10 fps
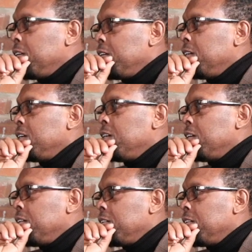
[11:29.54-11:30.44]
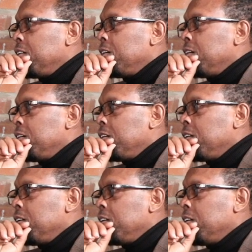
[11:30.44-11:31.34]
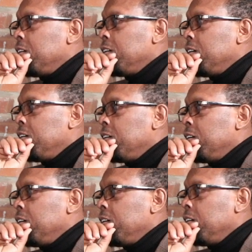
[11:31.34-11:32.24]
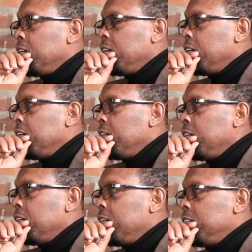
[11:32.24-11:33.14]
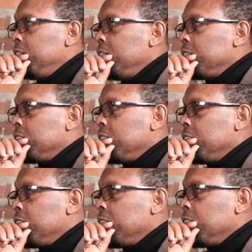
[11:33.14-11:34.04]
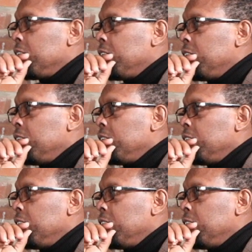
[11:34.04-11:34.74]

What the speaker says: (silent)